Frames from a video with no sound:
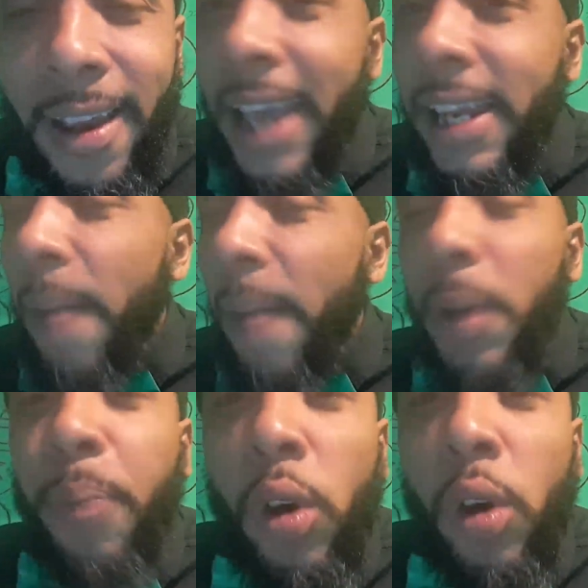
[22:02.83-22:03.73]
And I've
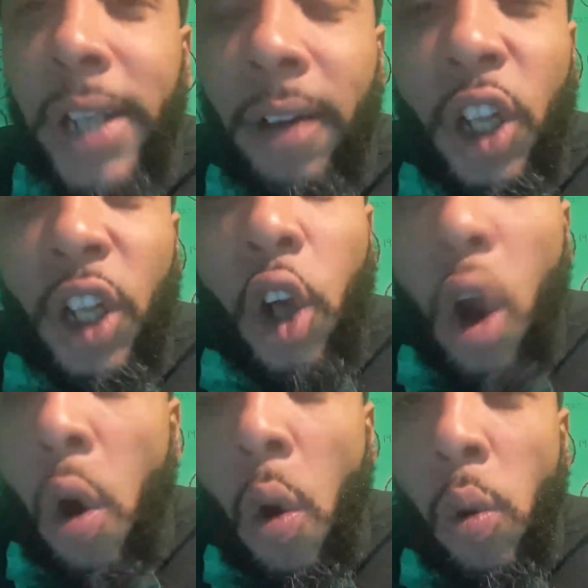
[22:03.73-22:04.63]
been pulling out the
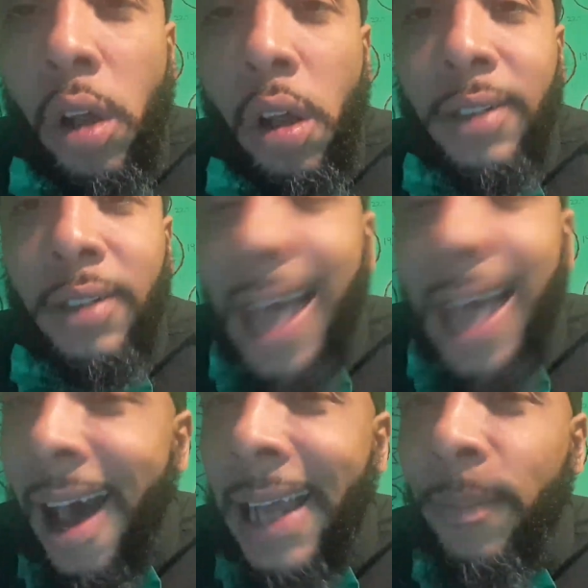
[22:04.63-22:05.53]
code
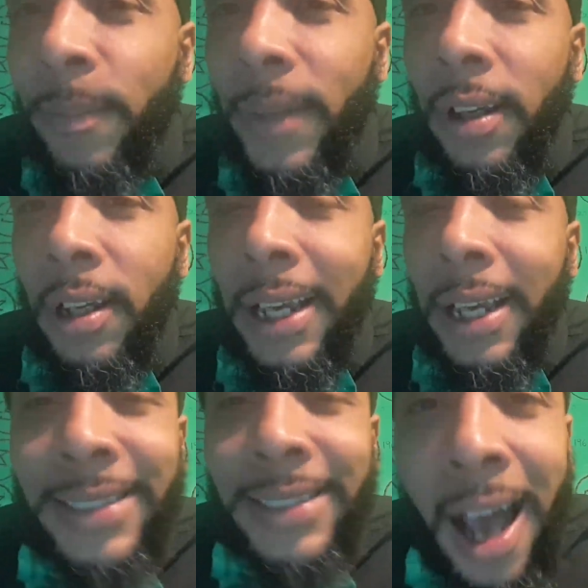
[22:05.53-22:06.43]
time
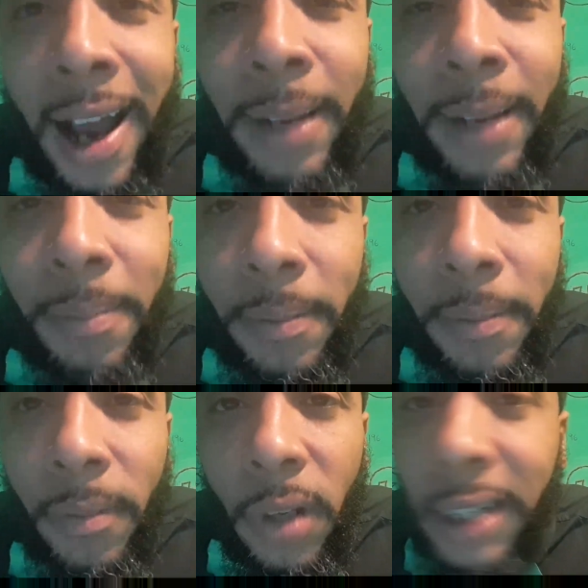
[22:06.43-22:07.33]
and time
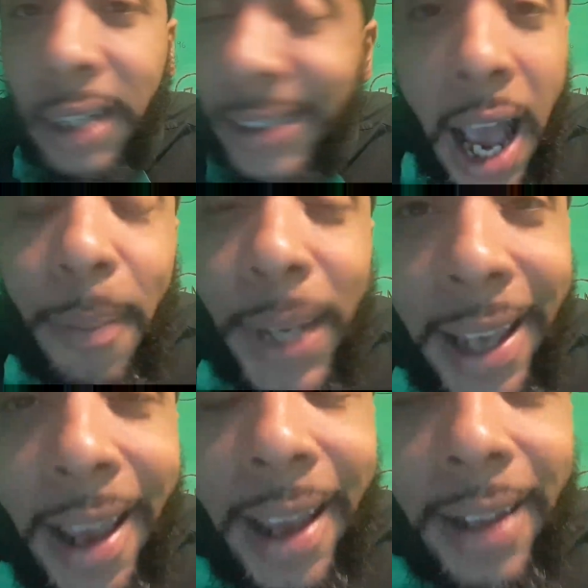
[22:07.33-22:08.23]

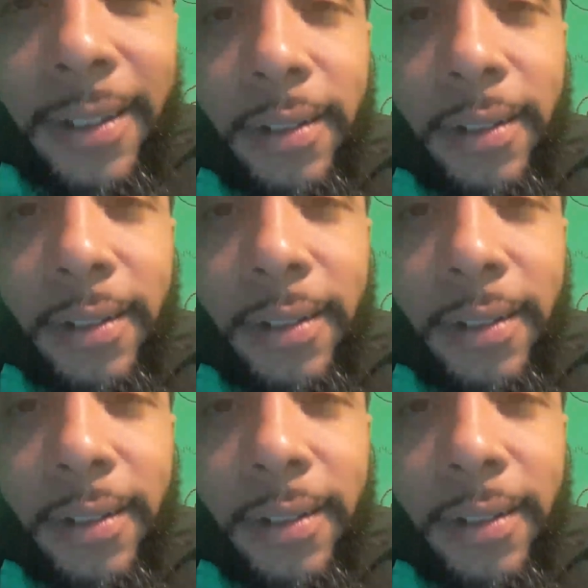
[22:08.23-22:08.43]
again.